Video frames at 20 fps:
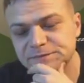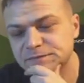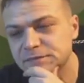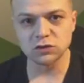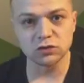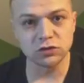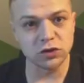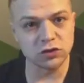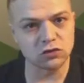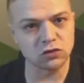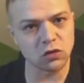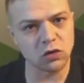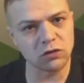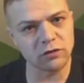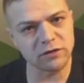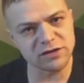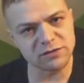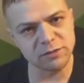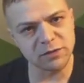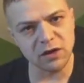You need to
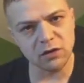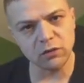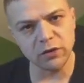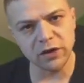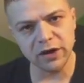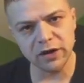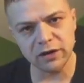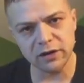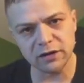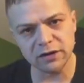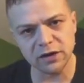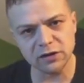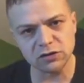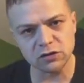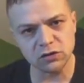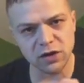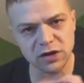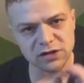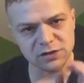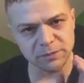always be aware that
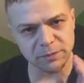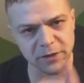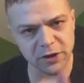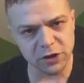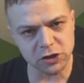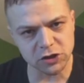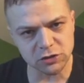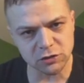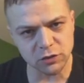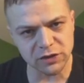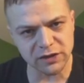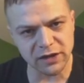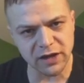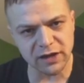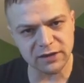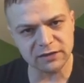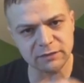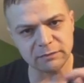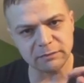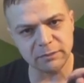you are special with
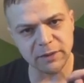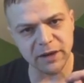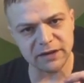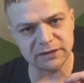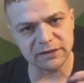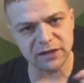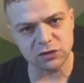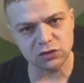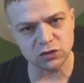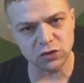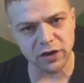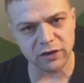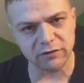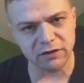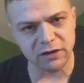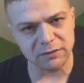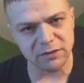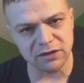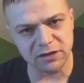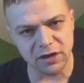that, but that you have
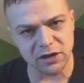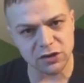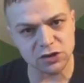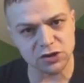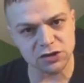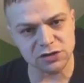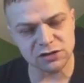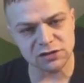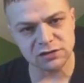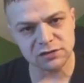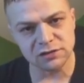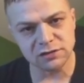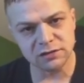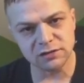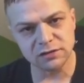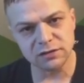limitations.